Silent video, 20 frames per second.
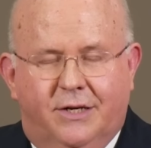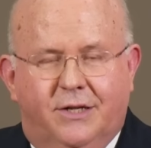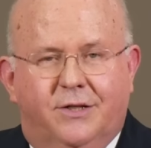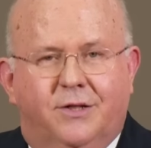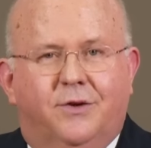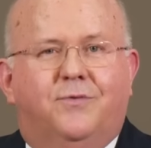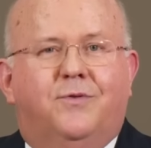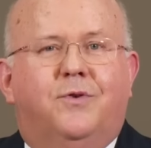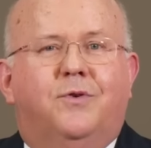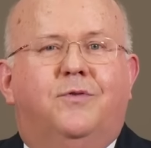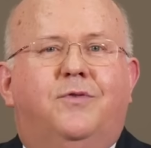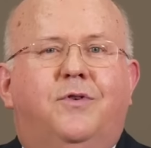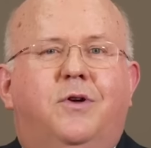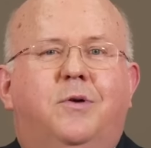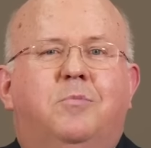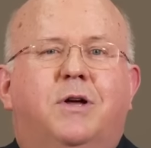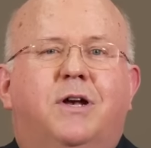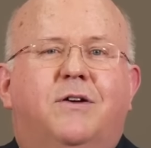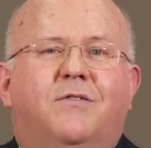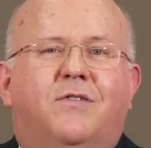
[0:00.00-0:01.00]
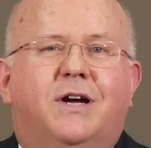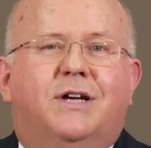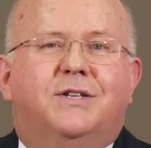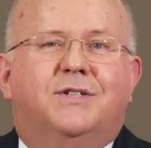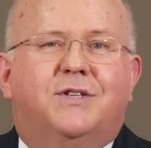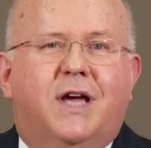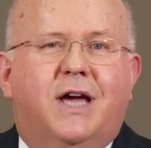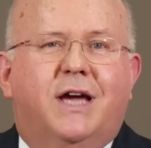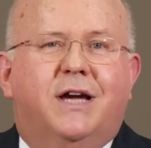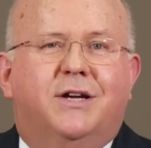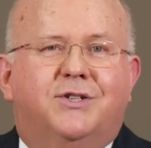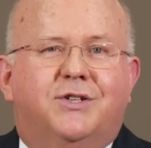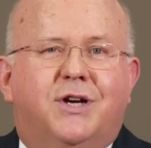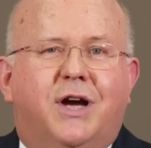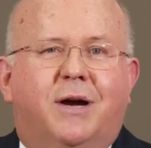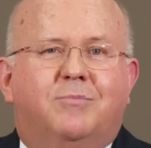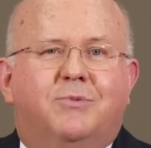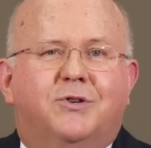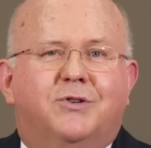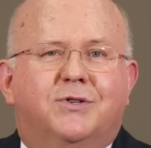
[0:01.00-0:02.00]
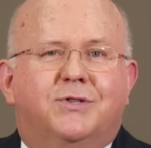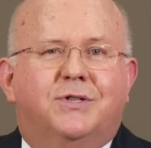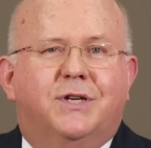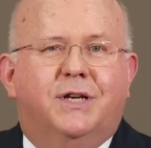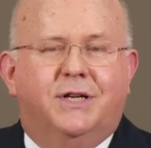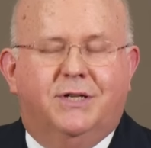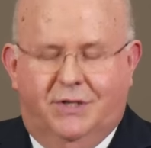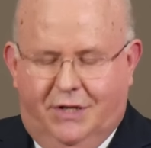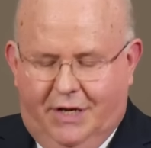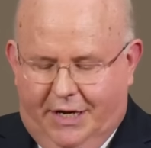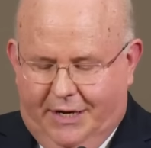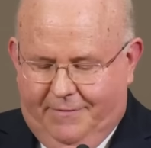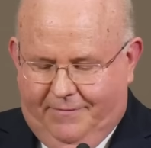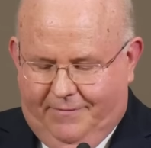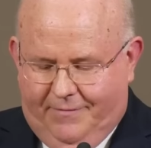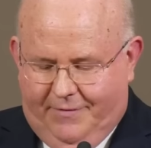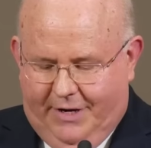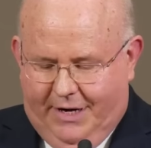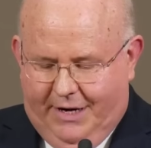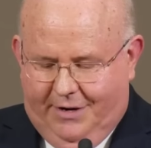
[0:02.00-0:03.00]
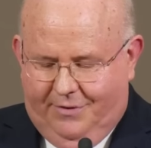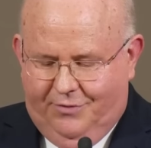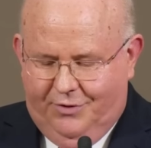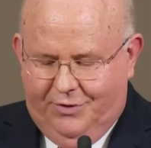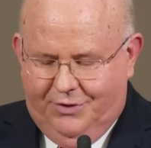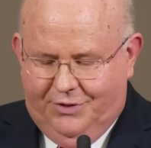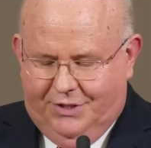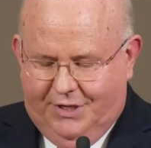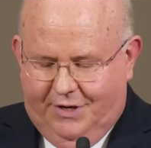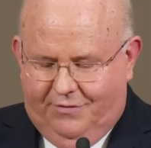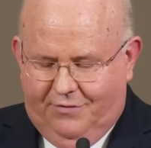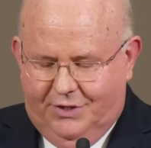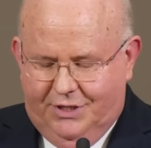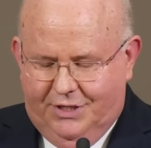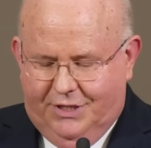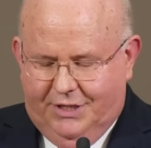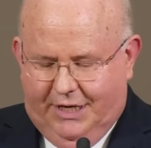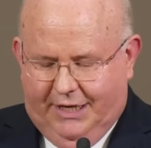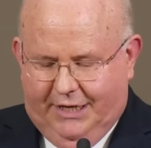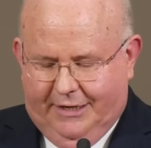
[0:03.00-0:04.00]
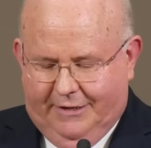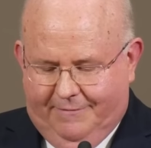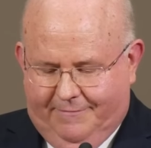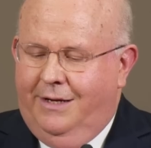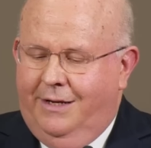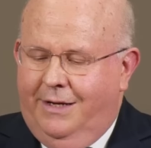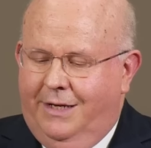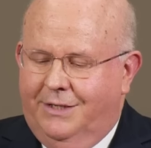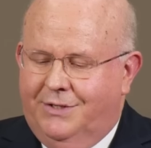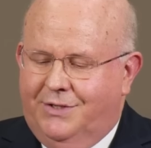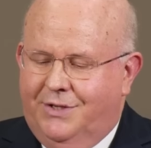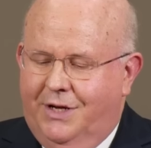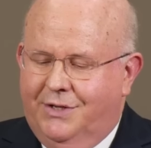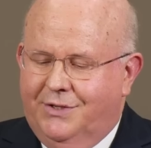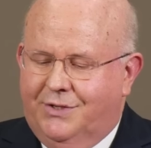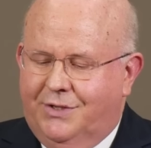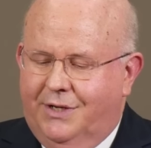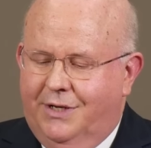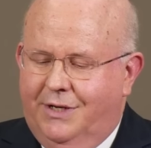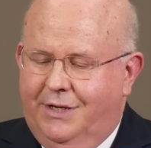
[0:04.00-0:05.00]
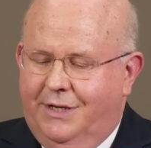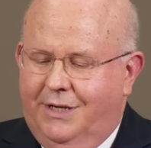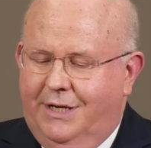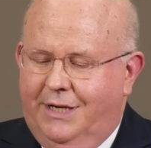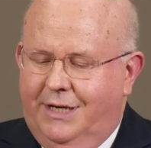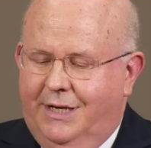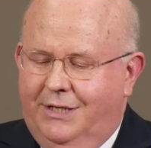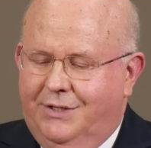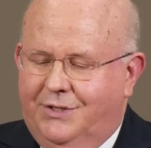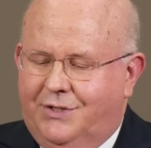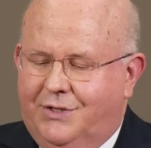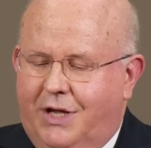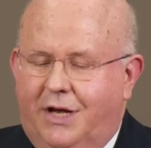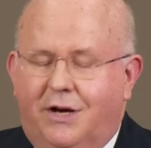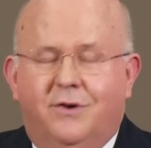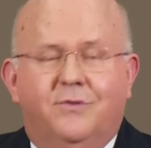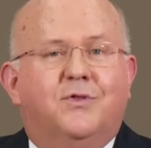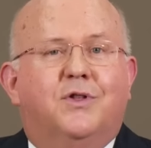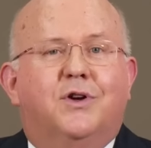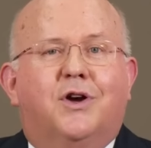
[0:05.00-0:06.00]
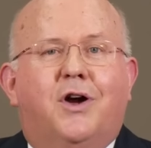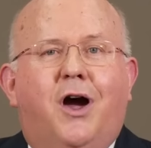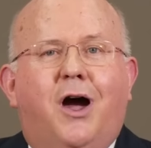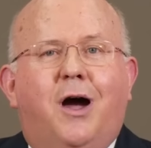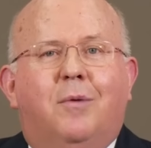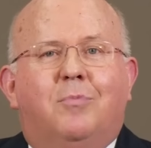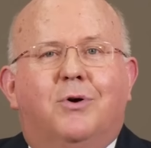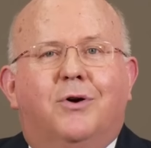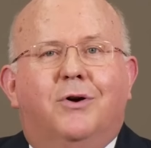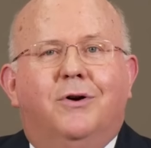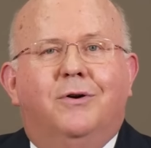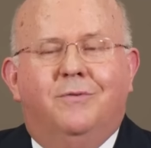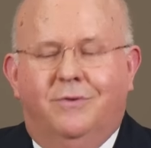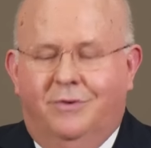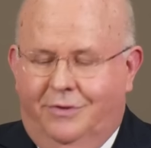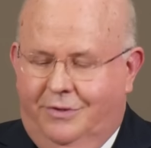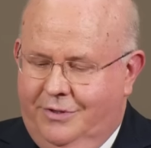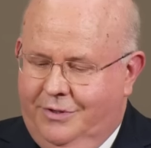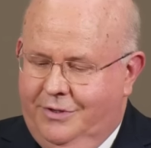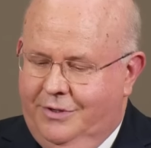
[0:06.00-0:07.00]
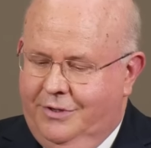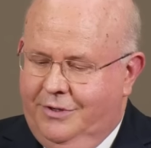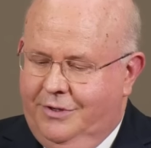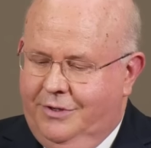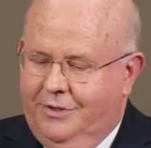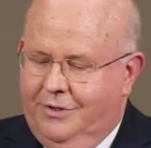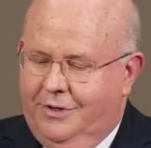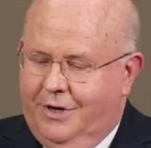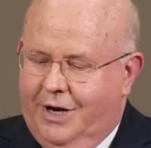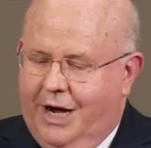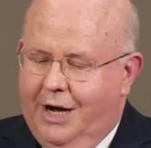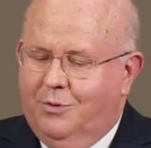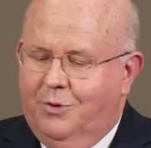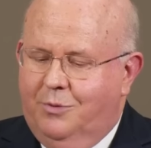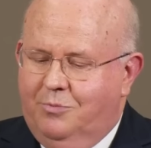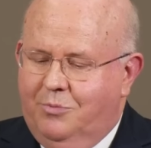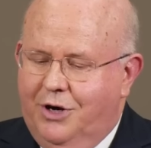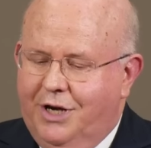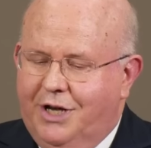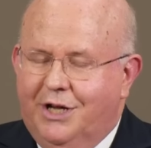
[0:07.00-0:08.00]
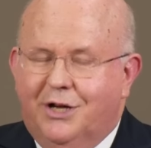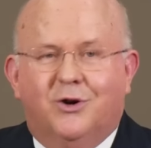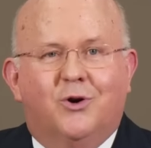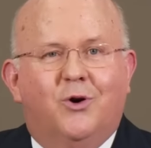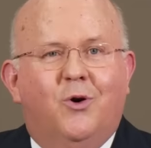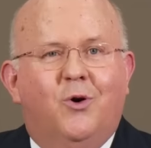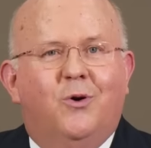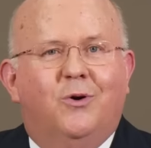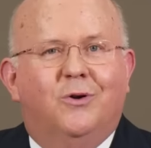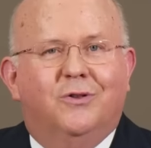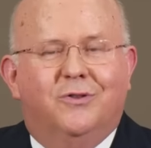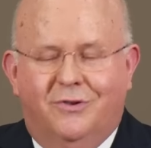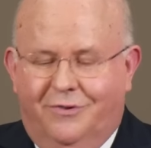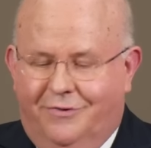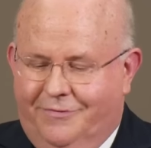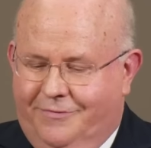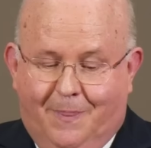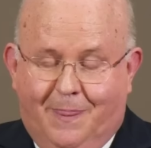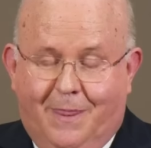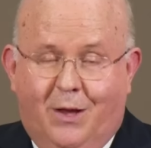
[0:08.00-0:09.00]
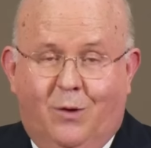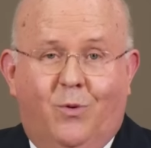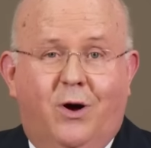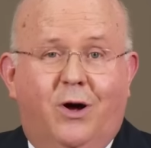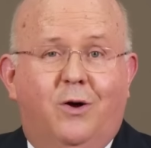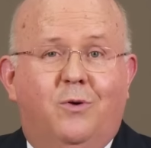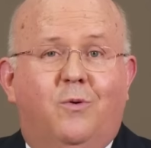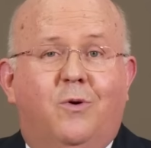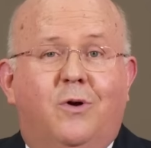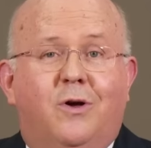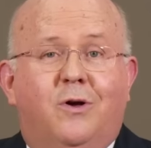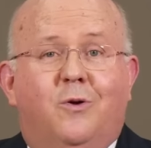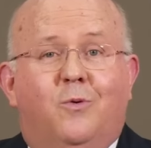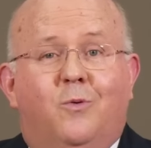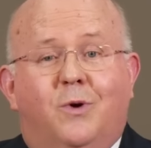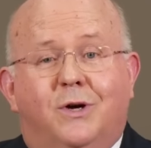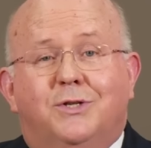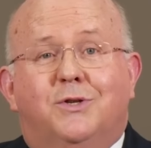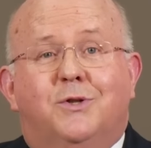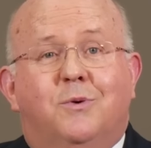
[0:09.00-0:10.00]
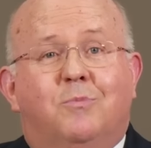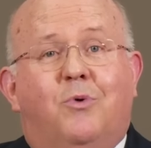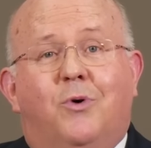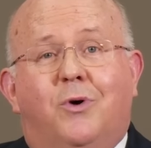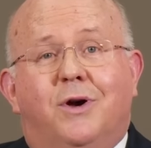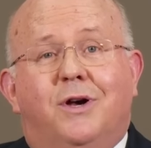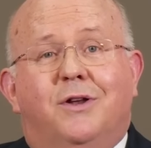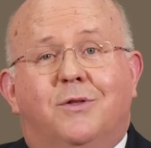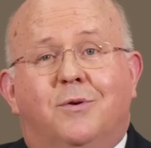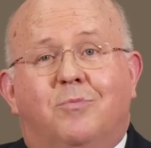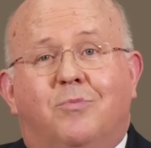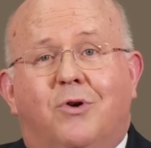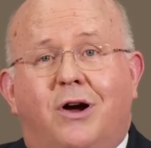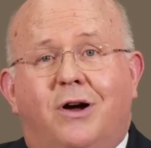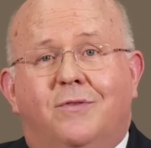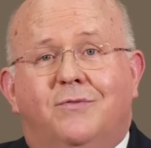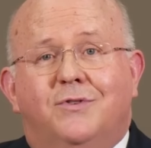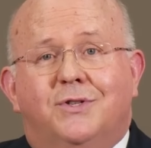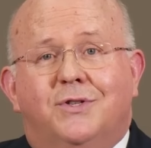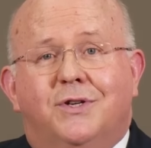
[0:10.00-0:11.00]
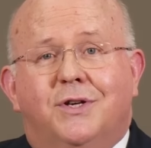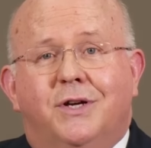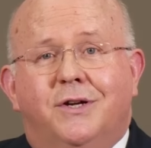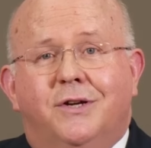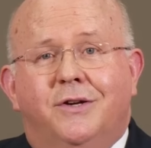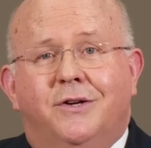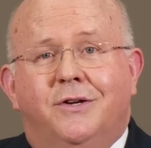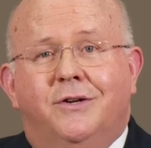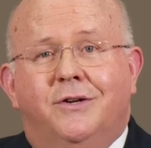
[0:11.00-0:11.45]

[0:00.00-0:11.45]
the fulfillment of Isaiah chapter 60 and verse 17. It says, "Instead of the copper, I will bring in gold." Well, what's the point of the prophecy?